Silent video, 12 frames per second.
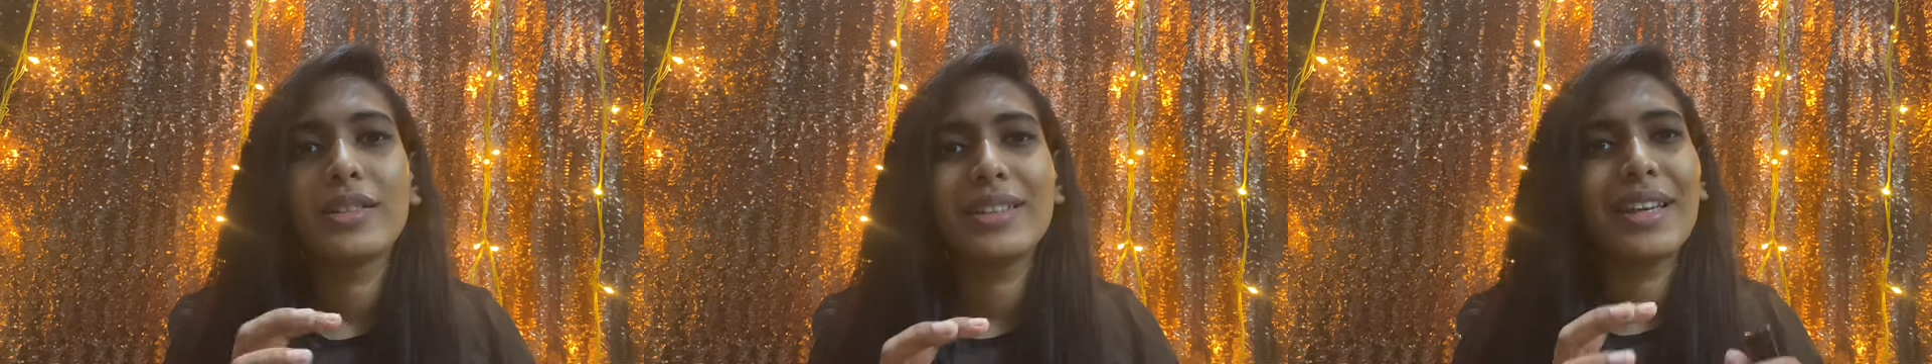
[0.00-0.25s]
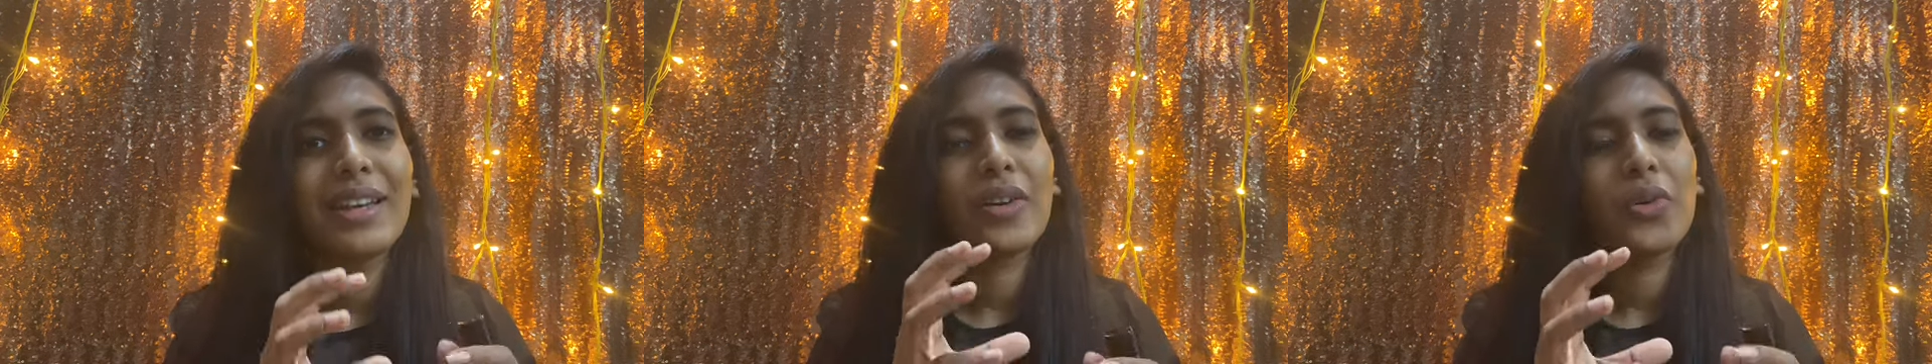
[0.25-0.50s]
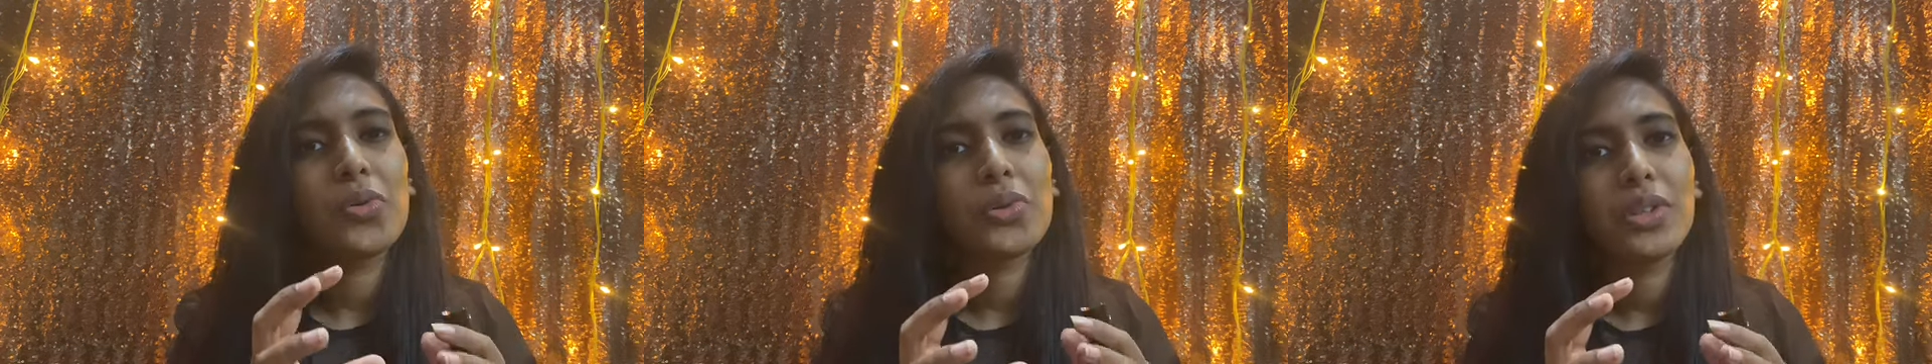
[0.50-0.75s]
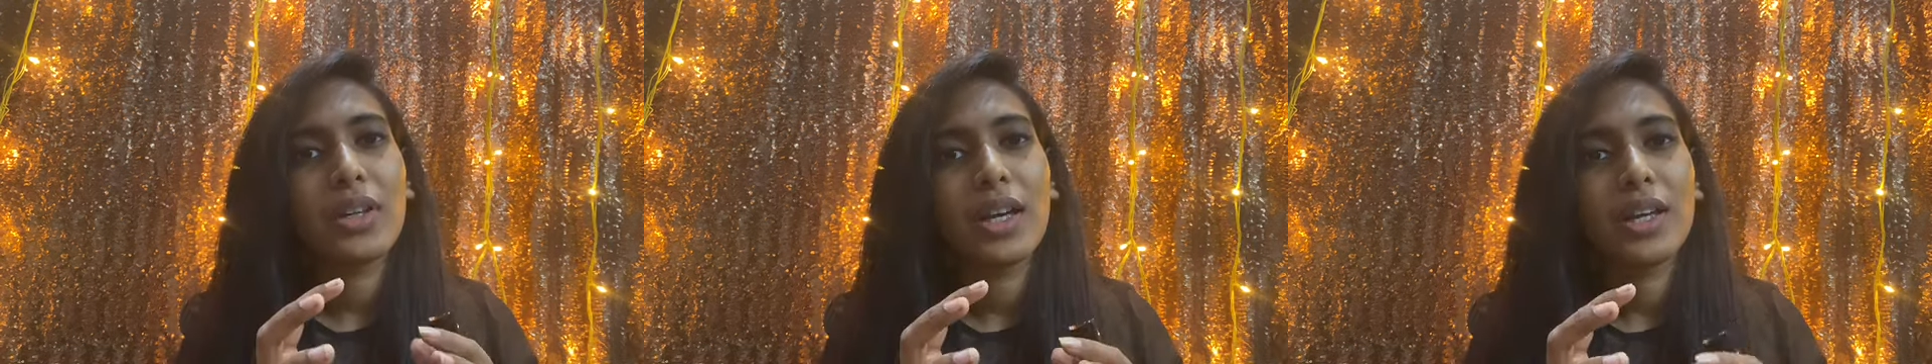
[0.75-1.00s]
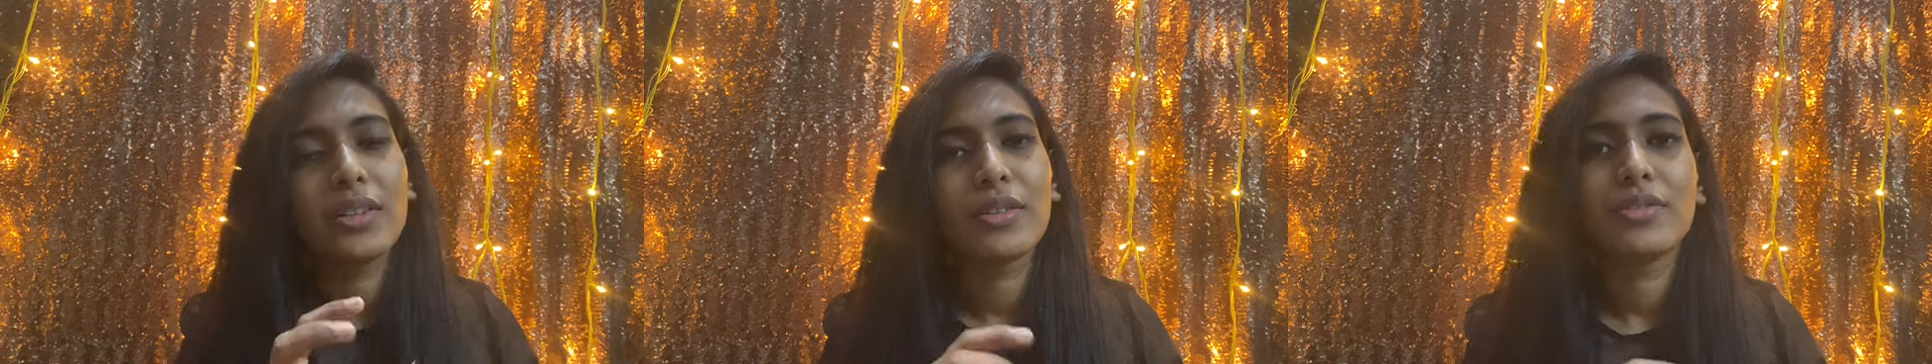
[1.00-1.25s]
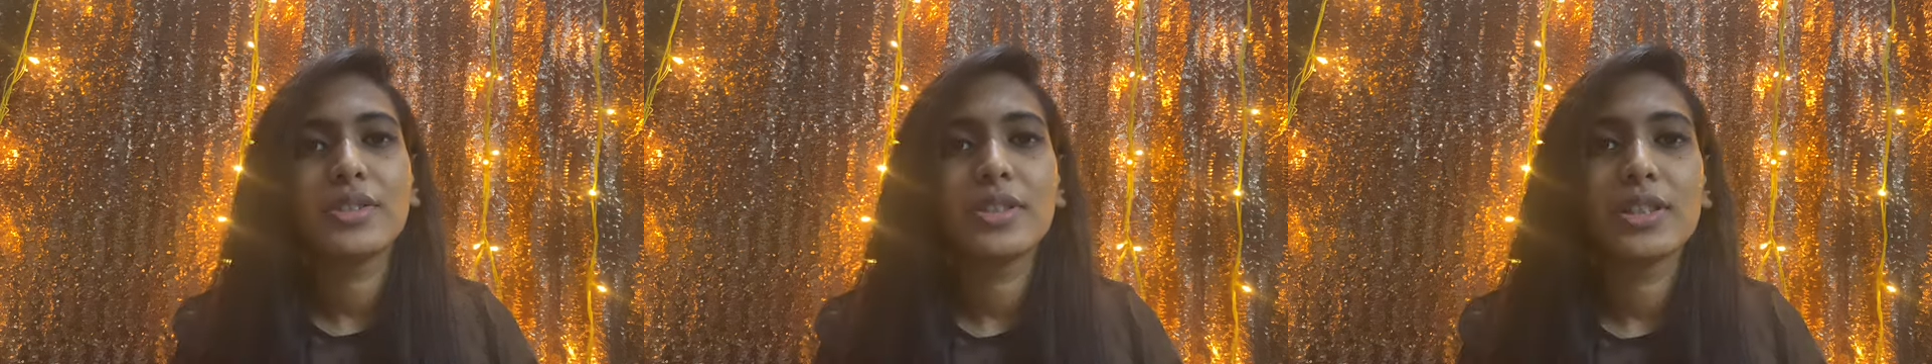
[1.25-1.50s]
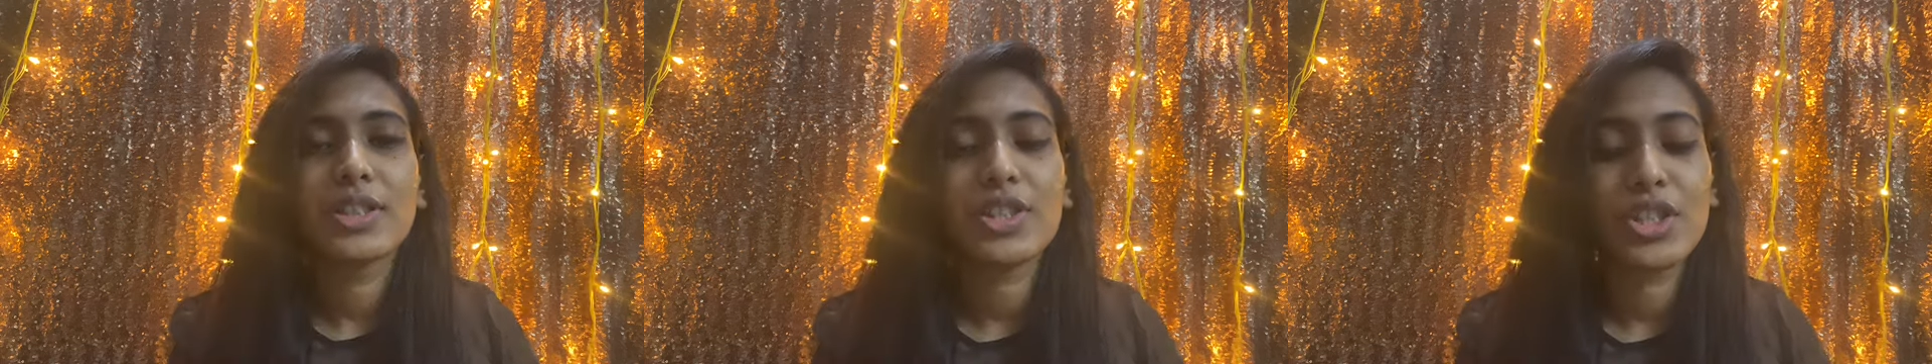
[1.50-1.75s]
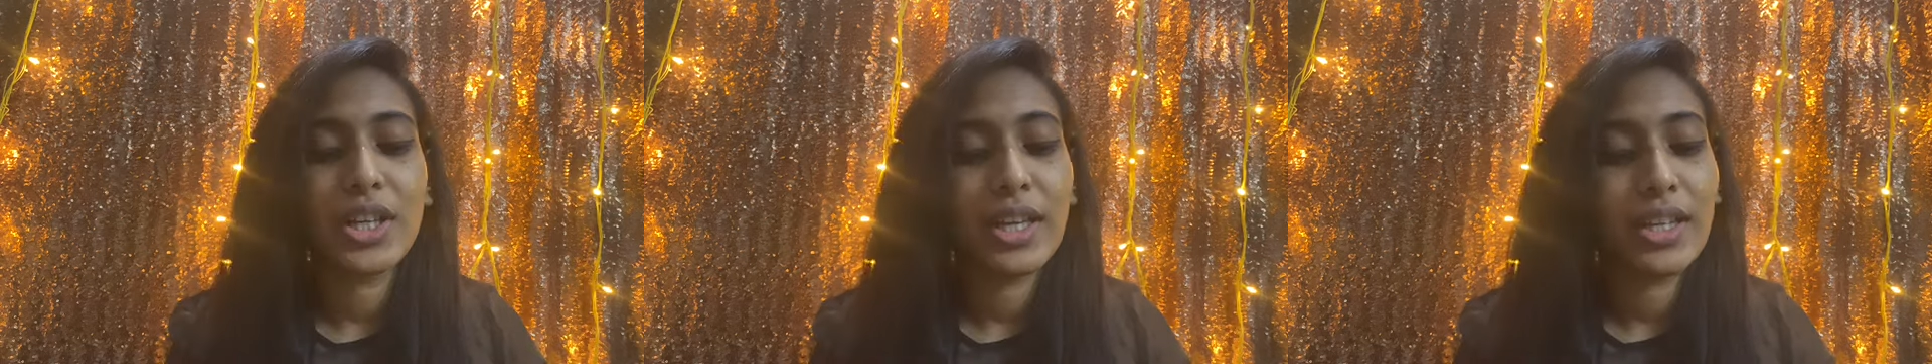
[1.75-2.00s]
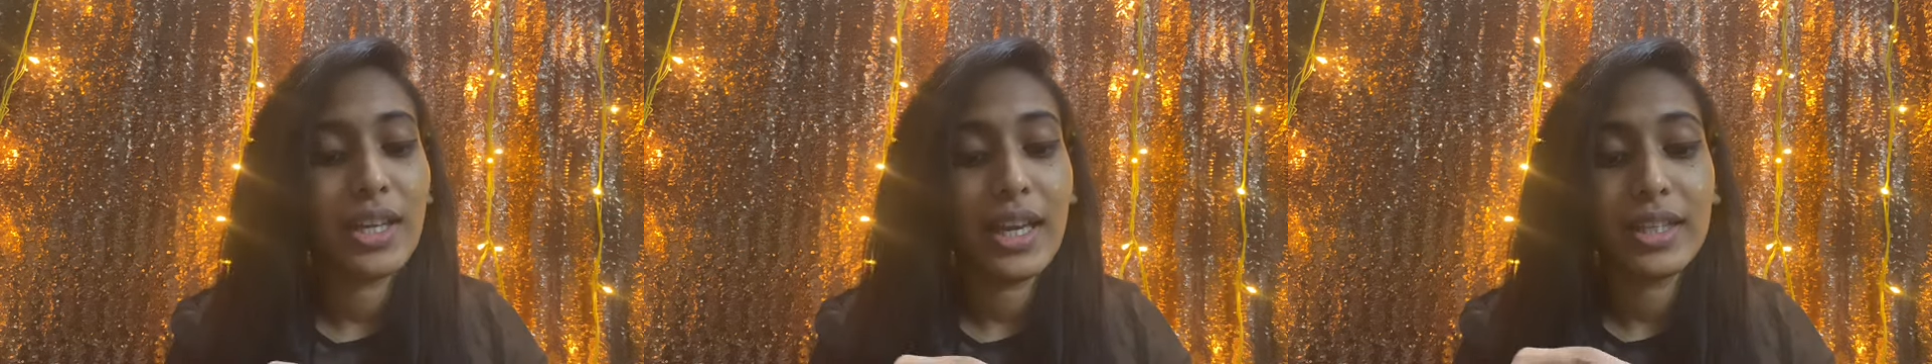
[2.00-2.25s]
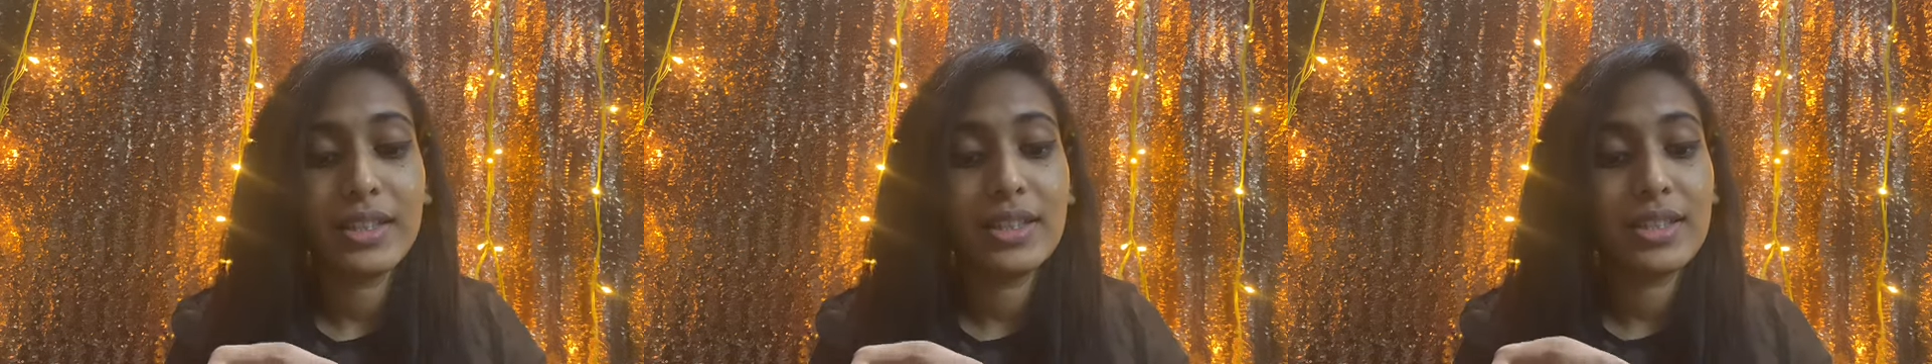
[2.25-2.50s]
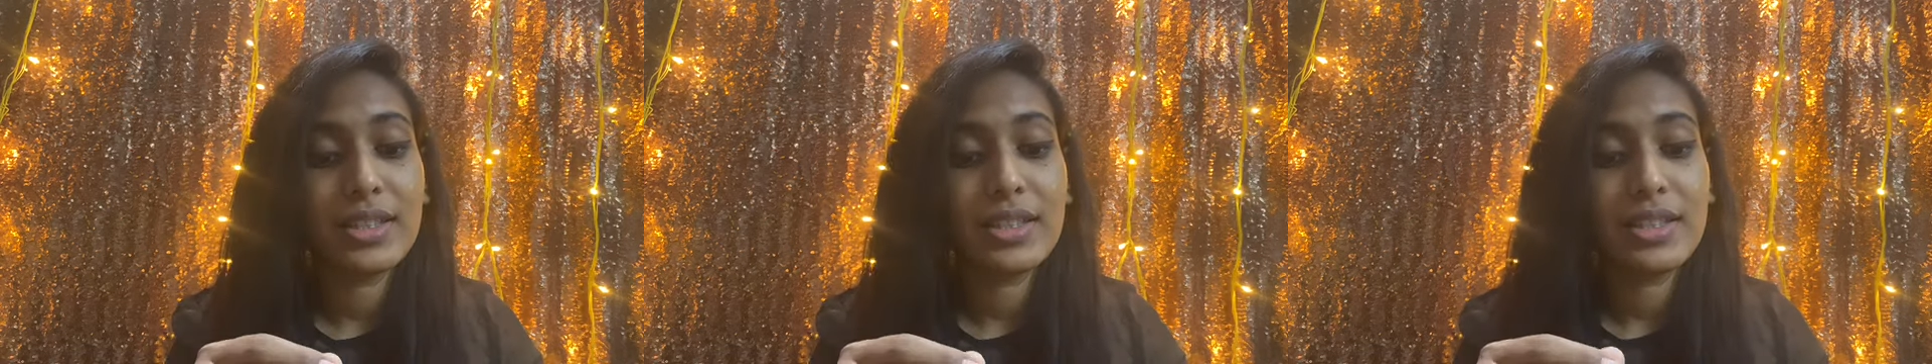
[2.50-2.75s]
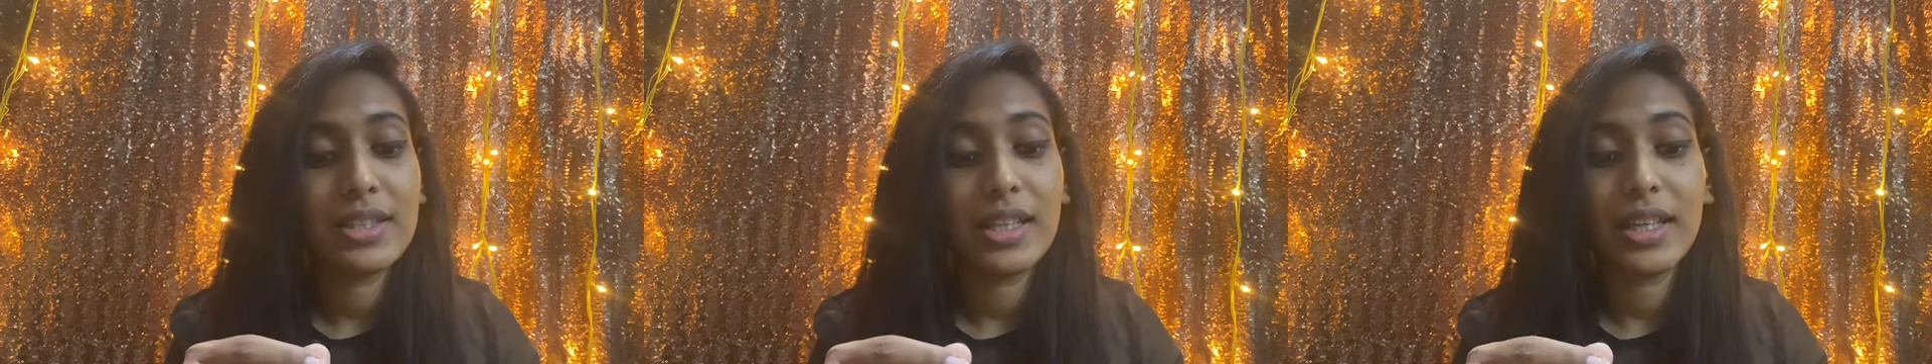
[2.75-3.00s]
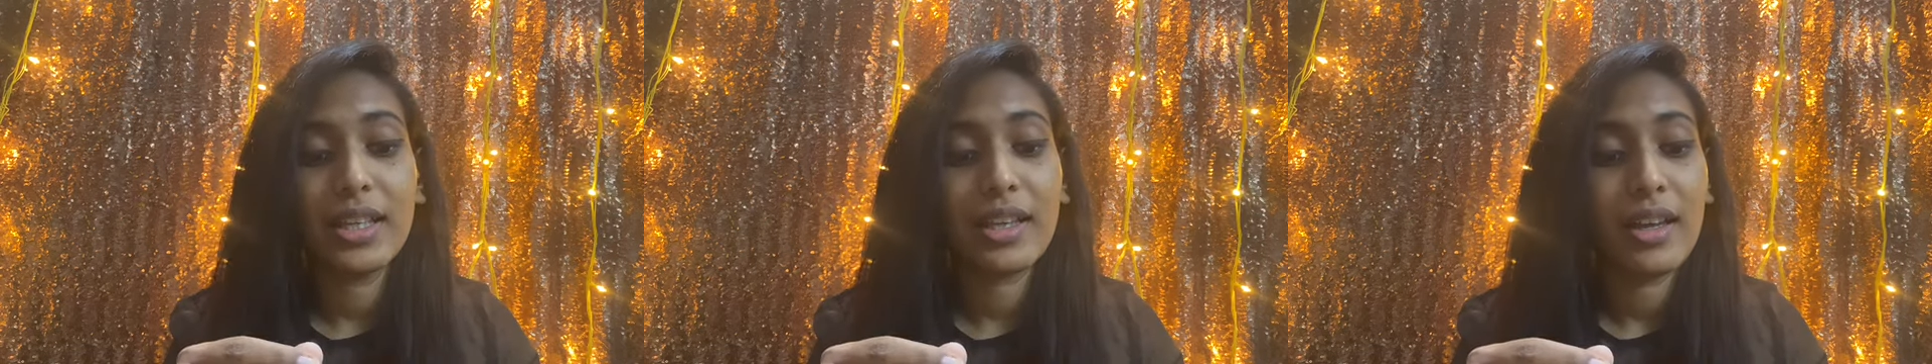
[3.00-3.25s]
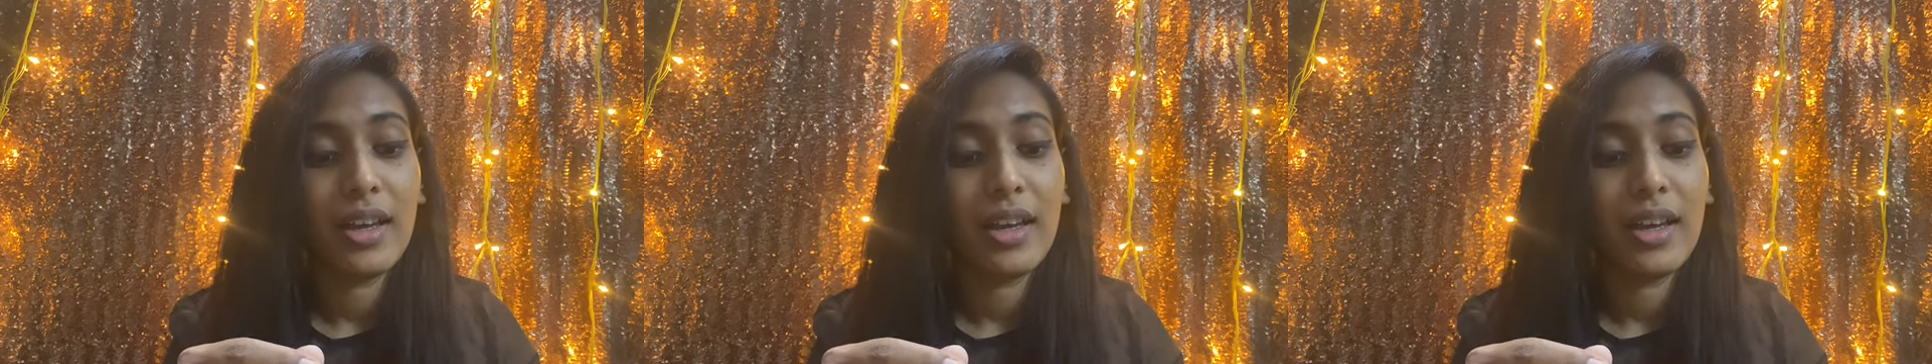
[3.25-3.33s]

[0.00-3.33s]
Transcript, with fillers: terracotta kind of a shade, and this is like,